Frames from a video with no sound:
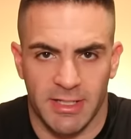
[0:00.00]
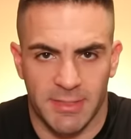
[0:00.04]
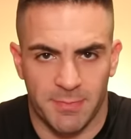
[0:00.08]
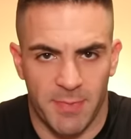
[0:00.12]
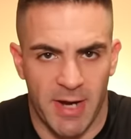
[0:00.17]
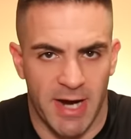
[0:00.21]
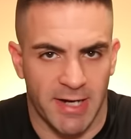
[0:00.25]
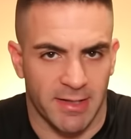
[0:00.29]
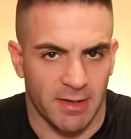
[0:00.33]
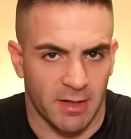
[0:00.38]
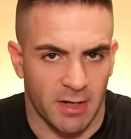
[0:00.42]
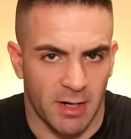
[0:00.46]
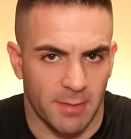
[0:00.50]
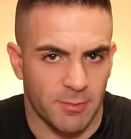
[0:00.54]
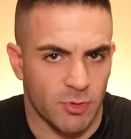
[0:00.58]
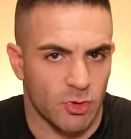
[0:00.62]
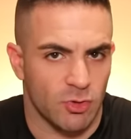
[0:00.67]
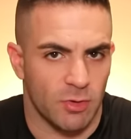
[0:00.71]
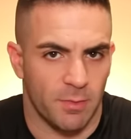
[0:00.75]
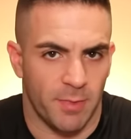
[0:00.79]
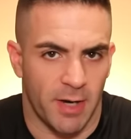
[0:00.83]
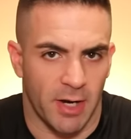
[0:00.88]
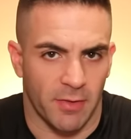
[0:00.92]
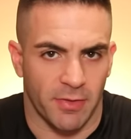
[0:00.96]
Let's back that up
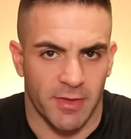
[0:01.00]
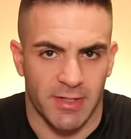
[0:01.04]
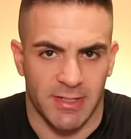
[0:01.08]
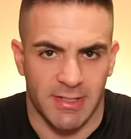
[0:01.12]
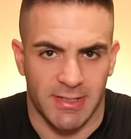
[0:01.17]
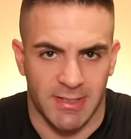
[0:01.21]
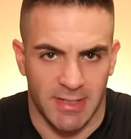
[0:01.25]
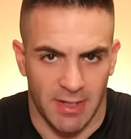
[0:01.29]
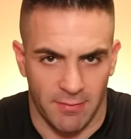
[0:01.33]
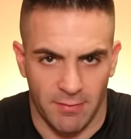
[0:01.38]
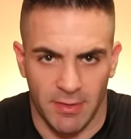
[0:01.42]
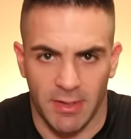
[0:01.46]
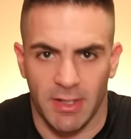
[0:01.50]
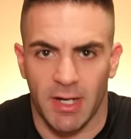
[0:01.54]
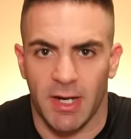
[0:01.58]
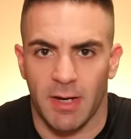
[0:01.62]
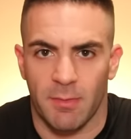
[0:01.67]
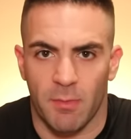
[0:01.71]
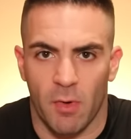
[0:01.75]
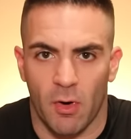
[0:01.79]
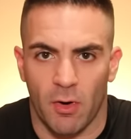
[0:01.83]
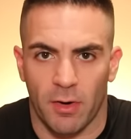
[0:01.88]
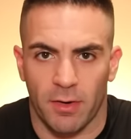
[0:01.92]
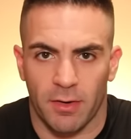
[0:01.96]
to about the
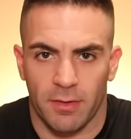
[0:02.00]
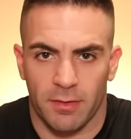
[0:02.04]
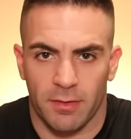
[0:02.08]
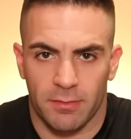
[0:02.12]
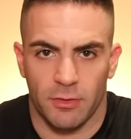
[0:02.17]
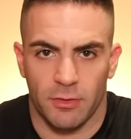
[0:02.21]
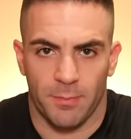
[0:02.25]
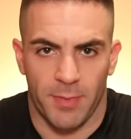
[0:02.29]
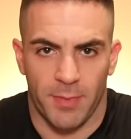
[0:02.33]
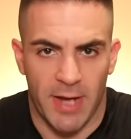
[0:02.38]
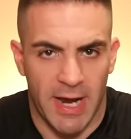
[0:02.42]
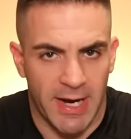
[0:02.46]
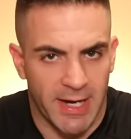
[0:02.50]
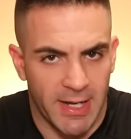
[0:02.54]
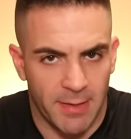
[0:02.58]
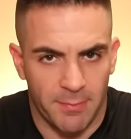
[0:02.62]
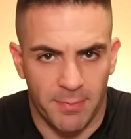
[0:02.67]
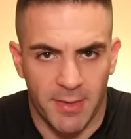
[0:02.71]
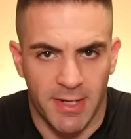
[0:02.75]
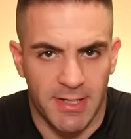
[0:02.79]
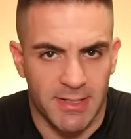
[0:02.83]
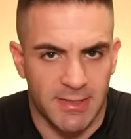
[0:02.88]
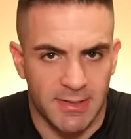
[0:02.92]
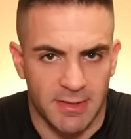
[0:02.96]
7-day mark. You're back at
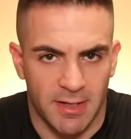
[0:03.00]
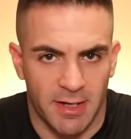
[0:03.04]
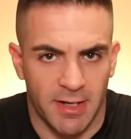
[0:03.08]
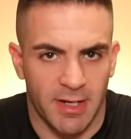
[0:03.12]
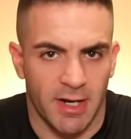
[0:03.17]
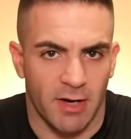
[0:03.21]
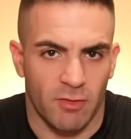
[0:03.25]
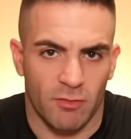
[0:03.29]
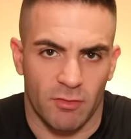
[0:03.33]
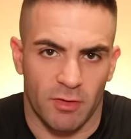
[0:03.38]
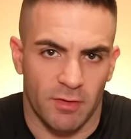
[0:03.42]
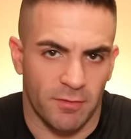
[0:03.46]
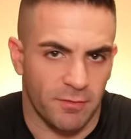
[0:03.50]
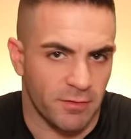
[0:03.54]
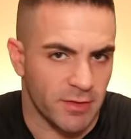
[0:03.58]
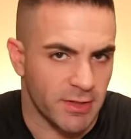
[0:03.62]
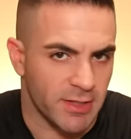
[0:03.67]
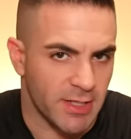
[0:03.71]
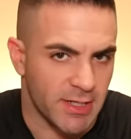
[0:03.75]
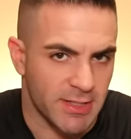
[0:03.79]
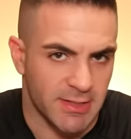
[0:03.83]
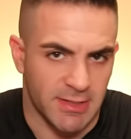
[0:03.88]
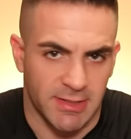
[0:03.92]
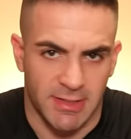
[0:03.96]
baseline at roughly
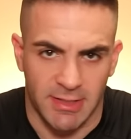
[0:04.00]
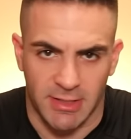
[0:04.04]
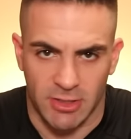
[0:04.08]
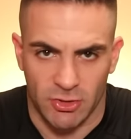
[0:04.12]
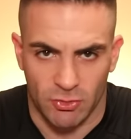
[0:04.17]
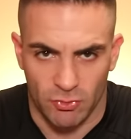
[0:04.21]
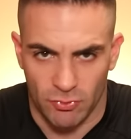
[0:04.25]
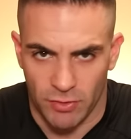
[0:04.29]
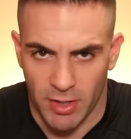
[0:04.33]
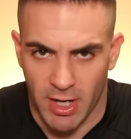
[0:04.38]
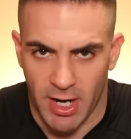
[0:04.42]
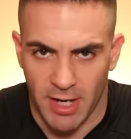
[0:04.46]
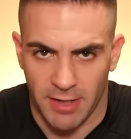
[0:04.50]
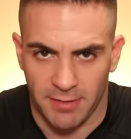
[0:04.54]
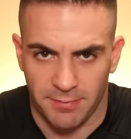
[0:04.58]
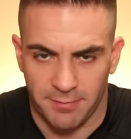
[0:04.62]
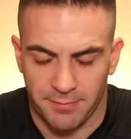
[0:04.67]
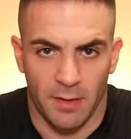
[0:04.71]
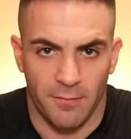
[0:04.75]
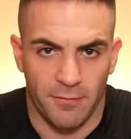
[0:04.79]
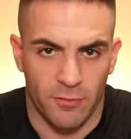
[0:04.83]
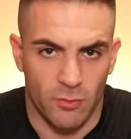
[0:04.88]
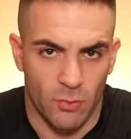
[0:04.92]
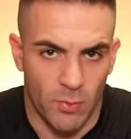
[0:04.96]
days 6 through 9.
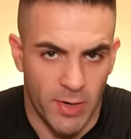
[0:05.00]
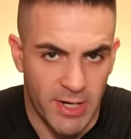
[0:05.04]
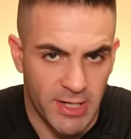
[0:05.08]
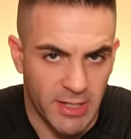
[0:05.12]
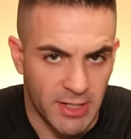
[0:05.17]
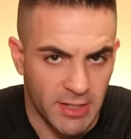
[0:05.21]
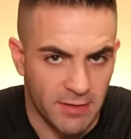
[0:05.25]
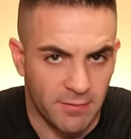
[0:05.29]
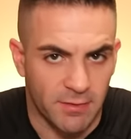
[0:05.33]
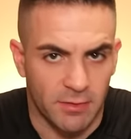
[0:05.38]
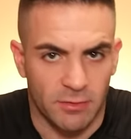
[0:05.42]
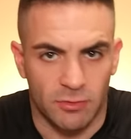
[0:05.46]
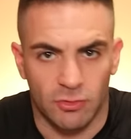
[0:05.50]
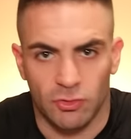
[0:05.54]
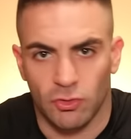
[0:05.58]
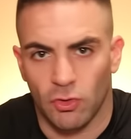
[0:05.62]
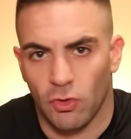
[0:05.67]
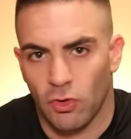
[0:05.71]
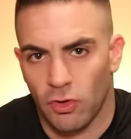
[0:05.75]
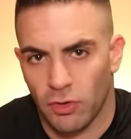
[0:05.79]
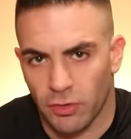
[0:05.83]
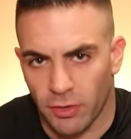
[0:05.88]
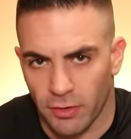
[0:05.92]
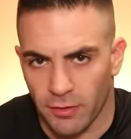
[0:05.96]
If you wait even
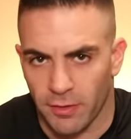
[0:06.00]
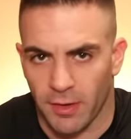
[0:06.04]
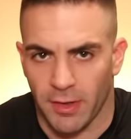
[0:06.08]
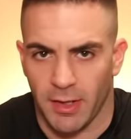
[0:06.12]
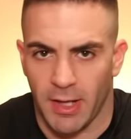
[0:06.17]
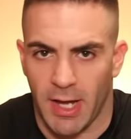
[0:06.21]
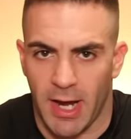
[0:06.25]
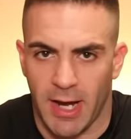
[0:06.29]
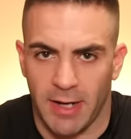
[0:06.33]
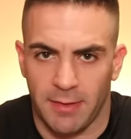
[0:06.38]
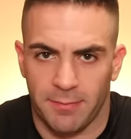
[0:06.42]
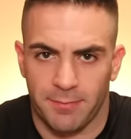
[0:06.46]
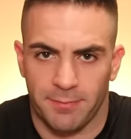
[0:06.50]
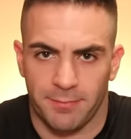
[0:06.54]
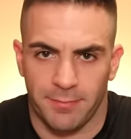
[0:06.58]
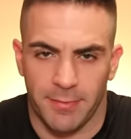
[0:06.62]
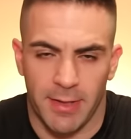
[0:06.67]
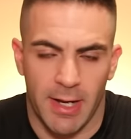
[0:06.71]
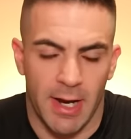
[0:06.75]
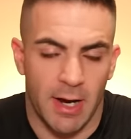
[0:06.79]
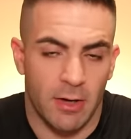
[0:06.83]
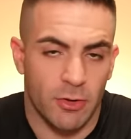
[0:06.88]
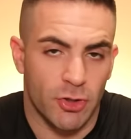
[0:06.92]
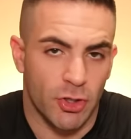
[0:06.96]
longer than that,
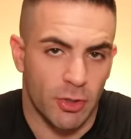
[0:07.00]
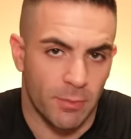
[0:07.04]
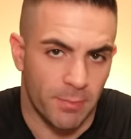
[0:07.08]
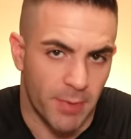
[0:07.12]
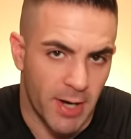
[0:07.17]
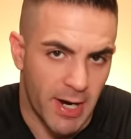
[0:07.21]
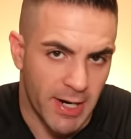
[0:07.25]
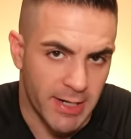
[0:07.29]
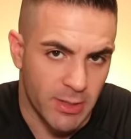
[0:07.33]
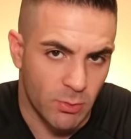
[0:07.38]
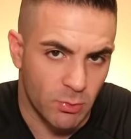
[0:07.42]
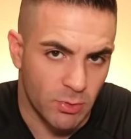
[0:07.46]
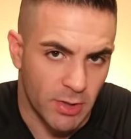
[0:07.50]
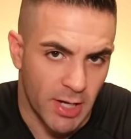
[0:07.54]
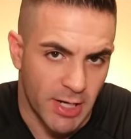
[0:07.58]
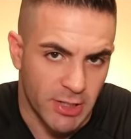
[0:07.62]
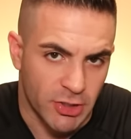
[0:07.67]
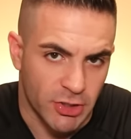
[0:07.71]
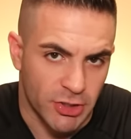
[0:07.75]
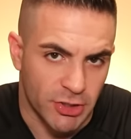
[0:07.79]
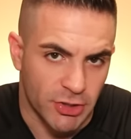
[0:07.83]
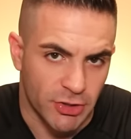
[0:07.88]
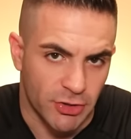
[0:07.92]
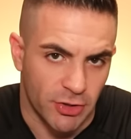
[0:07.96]
now your body will
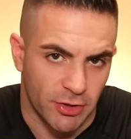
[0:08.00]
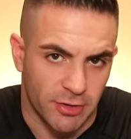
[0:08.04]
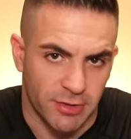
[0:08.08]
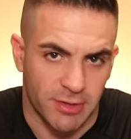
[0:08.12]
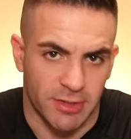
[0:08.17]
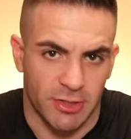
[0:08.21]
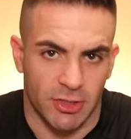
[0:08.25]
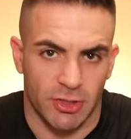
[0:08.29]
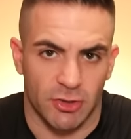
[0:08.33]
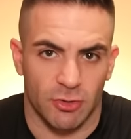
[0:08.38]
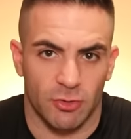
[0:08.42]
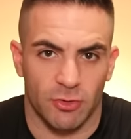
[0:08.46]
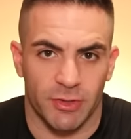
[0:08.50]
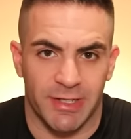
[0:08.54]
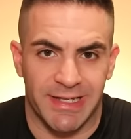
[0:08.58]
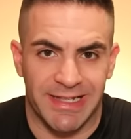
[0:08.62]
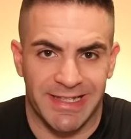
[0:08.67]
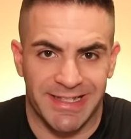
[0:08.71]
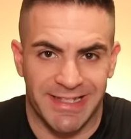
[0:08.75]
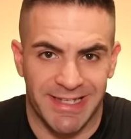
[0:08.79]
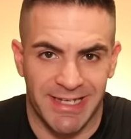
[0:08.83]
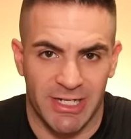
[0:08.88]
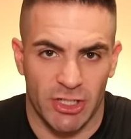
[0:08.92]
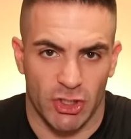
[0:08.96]
actually start to slowly
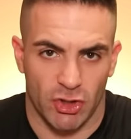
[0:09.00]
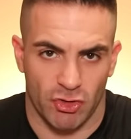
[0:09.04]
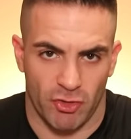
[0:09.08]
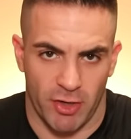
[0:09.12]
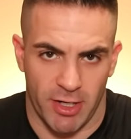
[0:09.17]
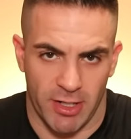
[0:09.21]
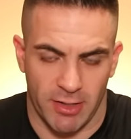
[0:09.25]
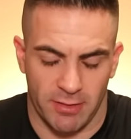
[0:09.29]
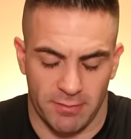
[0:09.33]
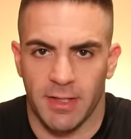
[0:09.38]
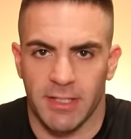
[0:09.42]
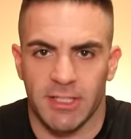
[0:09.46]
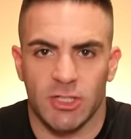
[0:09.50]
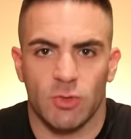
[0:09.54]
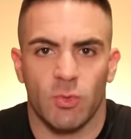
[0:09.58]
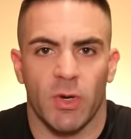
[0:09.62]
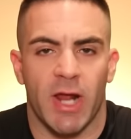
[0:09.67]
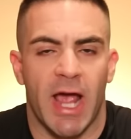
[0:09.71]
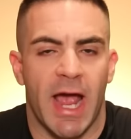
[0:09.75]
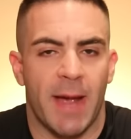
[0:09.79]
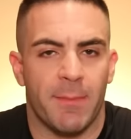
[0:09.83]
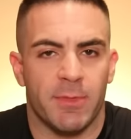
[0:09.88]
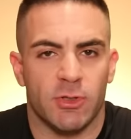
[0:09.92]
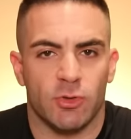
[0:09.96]
detrain. This is
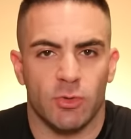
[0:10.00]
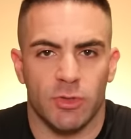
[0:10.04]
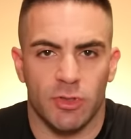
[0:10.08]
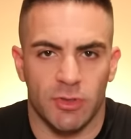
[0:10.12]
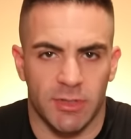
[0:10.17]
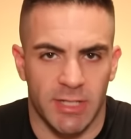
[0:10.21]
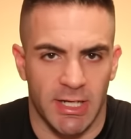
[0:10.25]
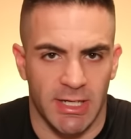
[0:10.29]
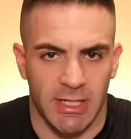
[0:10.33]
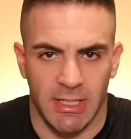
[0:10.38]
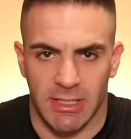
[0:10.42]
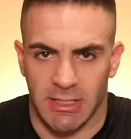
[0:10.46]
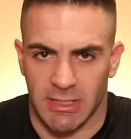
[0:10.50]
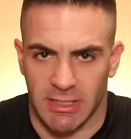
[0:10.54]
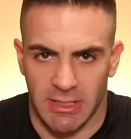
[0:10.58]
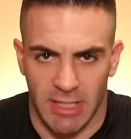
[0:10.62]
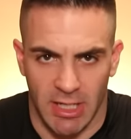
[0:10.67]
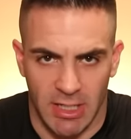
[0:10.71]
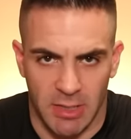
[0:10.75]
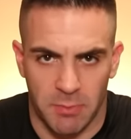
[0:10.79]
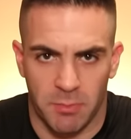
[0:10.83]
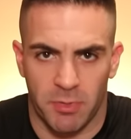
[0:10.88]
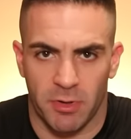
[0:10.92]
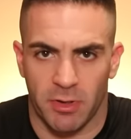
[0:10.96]
what happens when you take
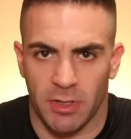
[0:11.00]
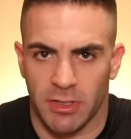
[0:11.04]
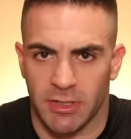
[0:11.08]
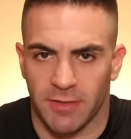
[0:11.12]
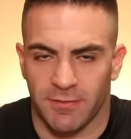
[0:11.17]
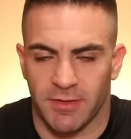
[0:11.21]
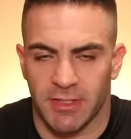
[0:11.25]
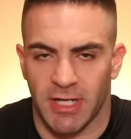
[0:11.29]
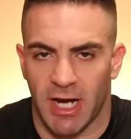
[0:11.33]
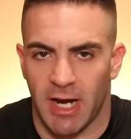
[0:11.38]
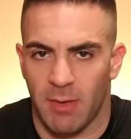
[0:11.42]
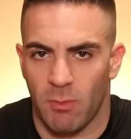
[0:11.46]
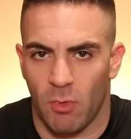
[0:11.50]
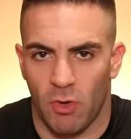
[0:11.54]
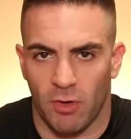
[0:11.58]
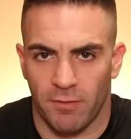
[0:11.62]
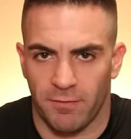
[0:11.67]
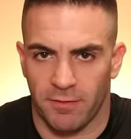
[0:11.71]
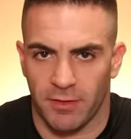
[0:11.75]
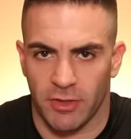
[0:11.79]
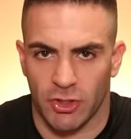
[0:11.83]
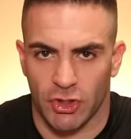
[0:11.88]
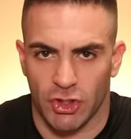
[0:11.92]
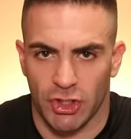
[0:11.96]
extended periods of time
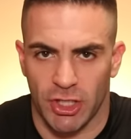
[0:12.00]
off from the